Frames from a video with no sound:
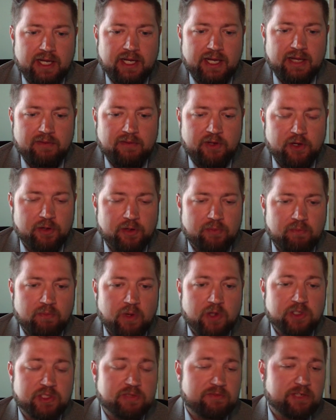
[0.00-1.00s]

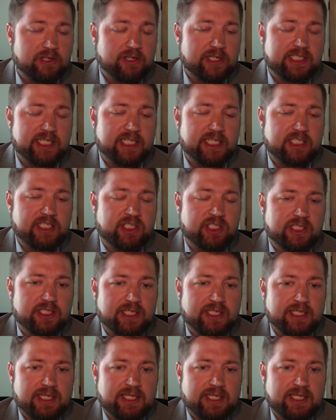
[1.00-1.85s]
most of your attention?